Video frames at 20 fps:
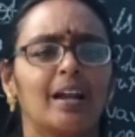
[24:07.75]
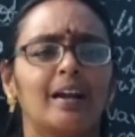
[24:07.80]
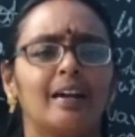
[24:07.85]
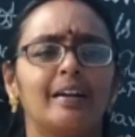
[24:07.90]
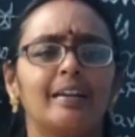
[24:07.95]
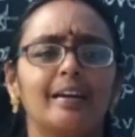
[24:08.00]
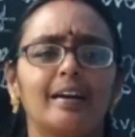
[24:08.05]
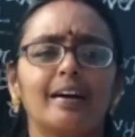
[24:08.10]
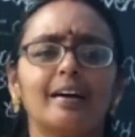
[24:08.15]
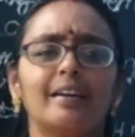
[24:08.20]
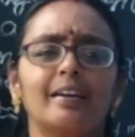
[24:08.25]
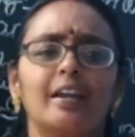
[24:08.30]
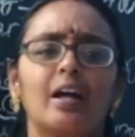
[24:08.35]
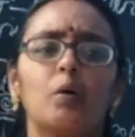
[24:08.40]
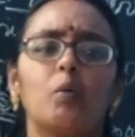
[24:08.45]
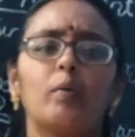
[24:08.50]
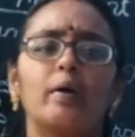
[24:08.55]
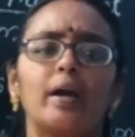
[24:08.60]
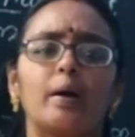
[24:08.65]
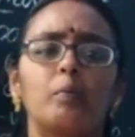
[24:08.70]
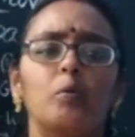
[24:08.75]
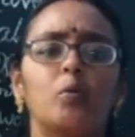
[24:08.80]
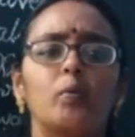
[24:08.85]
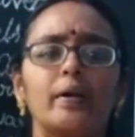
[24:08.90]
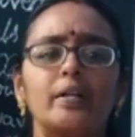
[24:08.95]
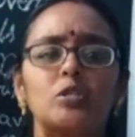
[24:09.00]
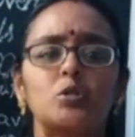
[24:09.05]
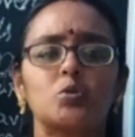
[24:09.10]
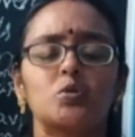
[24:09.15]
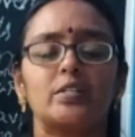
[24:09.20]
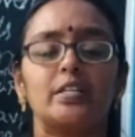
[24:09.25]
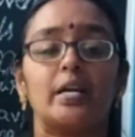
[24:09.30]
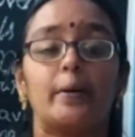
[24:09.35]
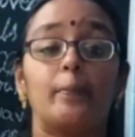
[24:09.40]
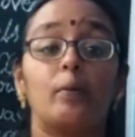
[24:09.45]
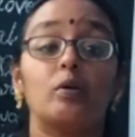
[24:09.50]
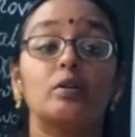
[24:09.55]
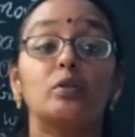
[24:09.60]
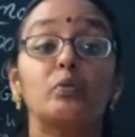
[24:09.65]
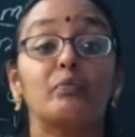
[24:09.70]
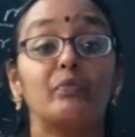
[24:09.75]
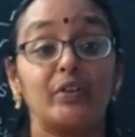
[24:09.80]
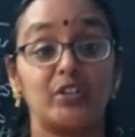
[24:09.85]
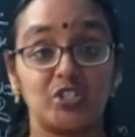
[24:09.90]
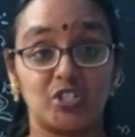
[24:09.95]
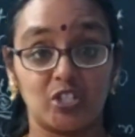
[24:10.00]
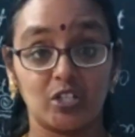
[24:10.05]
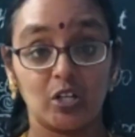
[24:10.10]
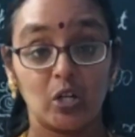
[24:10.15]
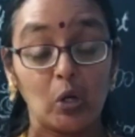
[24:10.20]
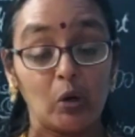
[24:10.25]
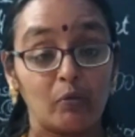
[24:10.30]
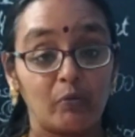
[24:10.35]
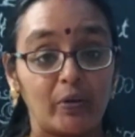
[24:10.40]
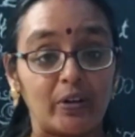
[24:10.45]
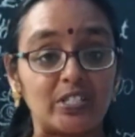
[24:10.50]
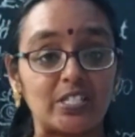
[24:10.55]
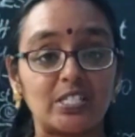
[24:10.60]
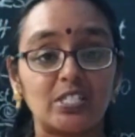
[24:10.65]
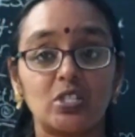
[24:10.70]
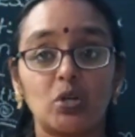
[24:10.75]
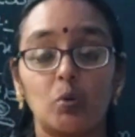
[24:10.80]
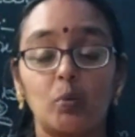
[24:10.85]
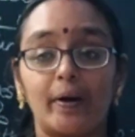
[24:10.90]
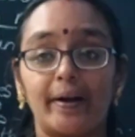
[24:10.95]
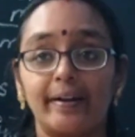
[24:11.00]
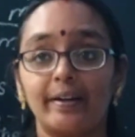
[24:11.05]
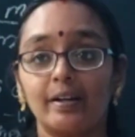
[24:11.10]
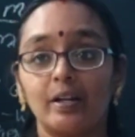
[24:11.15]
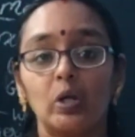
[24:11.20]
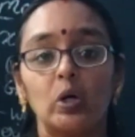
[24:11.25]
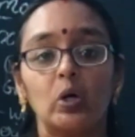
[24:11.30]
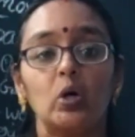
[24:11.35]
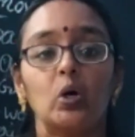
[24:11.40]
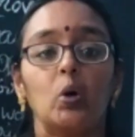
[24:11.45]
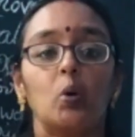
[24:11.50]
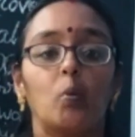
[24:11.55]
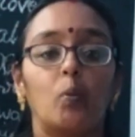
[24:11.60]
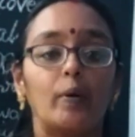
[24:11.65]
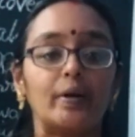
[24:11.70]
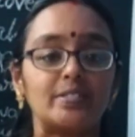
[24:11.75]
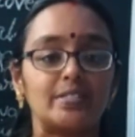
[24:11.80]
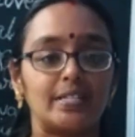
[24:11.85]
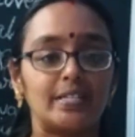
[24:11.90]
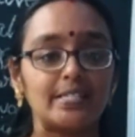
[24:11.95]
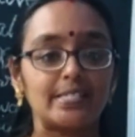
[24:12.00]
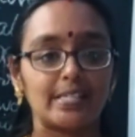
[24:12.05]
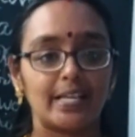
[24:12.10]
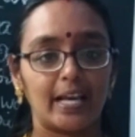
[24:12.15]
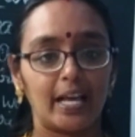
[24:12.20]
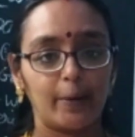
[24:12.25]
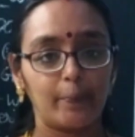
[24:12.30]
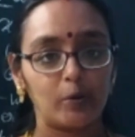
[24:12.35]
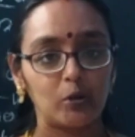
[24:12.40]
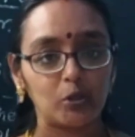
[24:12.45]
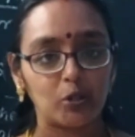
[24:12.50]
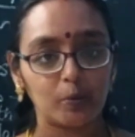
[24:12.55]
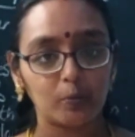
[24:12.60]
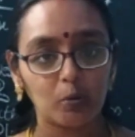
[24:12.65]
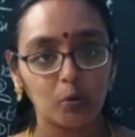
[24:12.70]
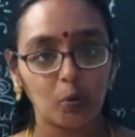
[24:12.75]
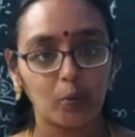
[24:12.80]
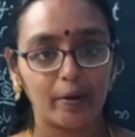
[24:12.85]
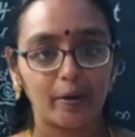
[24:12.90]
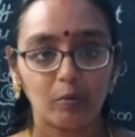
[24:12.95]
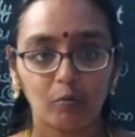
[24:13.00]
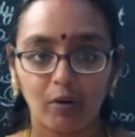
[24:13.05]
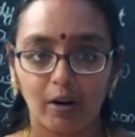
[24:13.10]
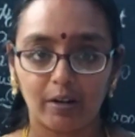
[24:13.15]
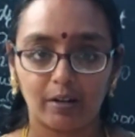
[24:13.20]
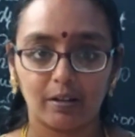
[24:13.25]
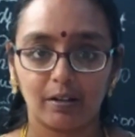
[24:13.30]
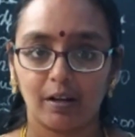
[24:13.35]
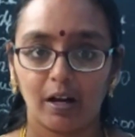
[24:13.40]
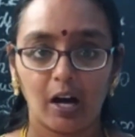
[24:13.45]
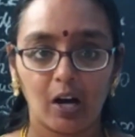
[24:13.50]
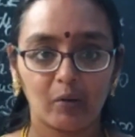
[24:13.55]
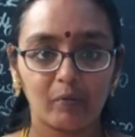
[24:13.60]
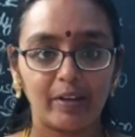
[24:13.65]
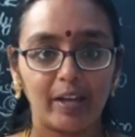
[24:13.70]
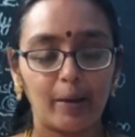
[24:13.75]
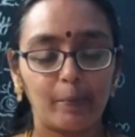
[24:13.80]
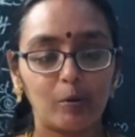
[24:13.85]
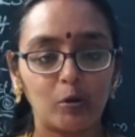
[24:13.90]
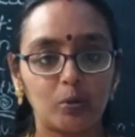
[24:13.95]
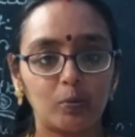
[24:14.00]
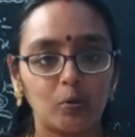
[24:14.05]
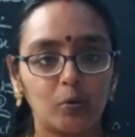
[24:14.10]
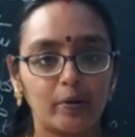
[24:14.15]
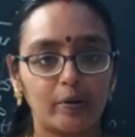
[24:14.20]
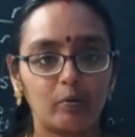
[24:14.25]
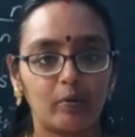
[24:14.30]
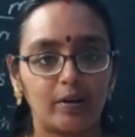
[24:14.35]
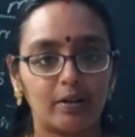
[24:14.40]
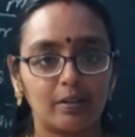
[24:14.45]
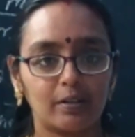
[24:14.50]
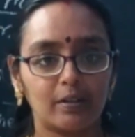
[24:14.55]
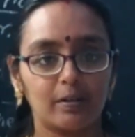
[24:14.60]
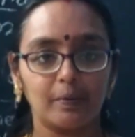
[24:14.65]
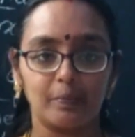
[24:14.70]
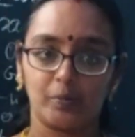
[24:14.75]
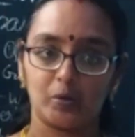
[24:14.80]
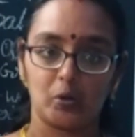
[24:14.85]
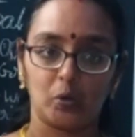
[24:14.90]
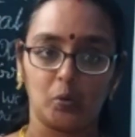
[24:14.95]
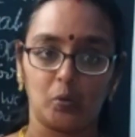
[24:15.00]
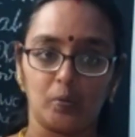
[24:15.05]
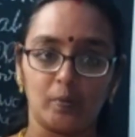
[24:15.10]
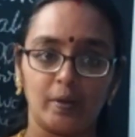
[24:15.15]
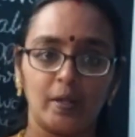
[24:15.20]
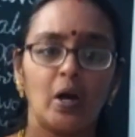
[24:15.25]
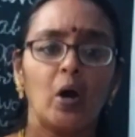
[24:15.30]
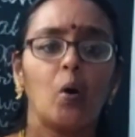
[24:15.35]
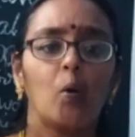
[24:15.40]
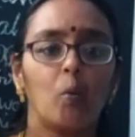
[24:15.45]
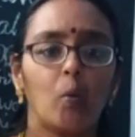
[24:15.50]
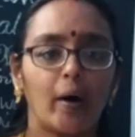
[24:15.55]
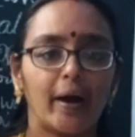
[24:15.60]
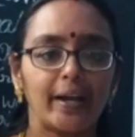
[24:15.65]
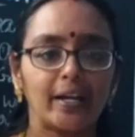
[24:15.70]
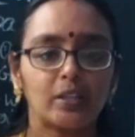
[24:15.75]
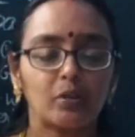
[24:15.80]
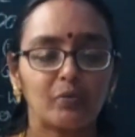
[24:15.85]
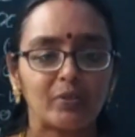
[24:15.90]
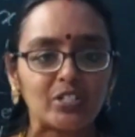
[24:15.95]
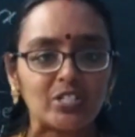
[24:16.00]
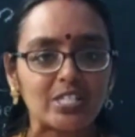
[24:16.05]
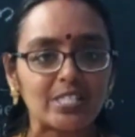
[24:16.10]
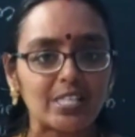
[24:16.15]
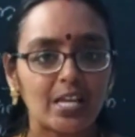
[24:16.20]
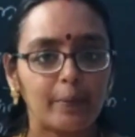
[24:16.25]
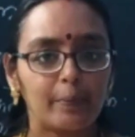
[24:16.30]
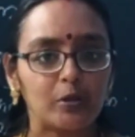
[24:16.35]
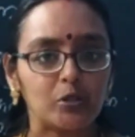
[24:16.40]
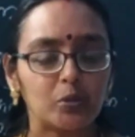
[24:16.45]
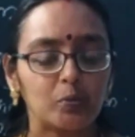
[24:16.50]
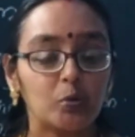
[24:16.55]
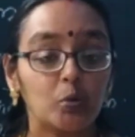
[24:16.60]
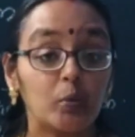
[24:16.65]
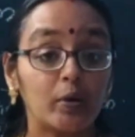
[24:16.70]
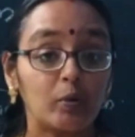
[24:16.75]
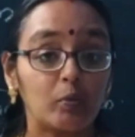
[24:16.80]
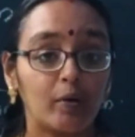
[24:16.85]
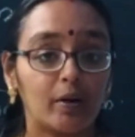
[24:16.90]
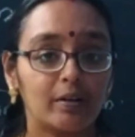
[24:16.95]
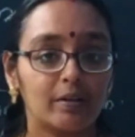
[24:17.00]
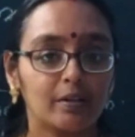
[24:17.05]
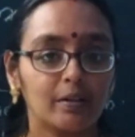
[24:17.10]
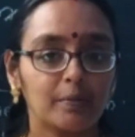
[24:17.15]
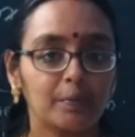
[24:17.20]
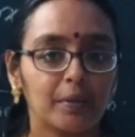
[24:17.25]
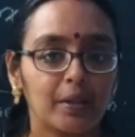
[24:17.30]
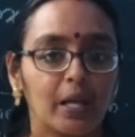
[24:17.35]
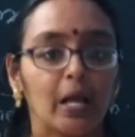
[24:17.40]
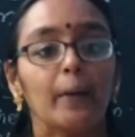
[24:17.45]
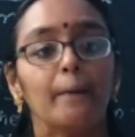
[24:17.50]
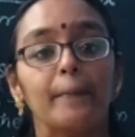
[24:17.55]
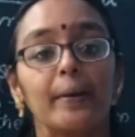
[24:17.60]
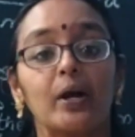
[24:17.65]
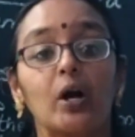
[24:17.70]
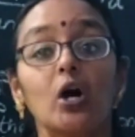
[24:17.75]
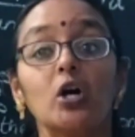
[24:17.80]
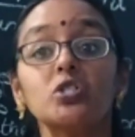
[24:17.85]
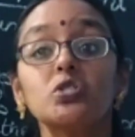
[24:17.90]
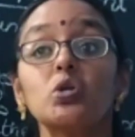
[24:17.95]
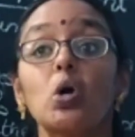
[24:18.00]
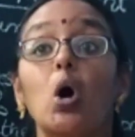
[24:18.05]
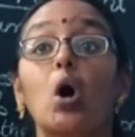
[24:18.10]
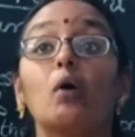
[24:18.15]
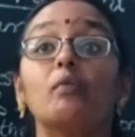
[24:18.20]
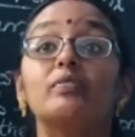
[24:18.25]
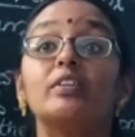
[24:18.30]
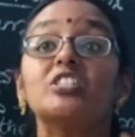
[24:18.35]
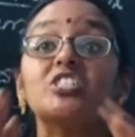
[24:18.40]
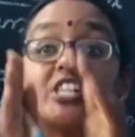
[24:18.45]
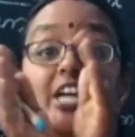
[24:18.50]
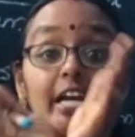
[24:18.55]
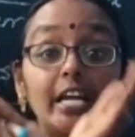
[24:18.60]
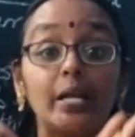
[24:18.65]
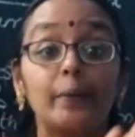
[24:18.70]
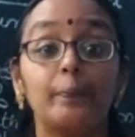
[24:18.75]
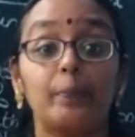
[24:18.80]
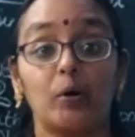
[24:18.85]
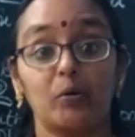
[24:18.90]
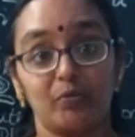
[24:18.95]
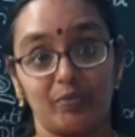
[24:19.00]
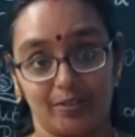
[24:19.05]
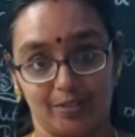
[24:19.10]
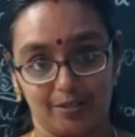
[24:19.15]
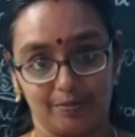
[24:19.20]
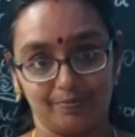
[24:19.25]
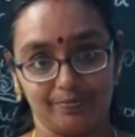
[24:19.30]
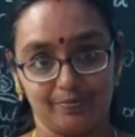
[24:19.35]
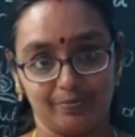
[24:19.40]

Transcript: Dear, now we are moving to see about the fish. Fish is the one which is able to move in water. Are we able to move in water? No. Why the fish is able to move in water? Because of the shape of it.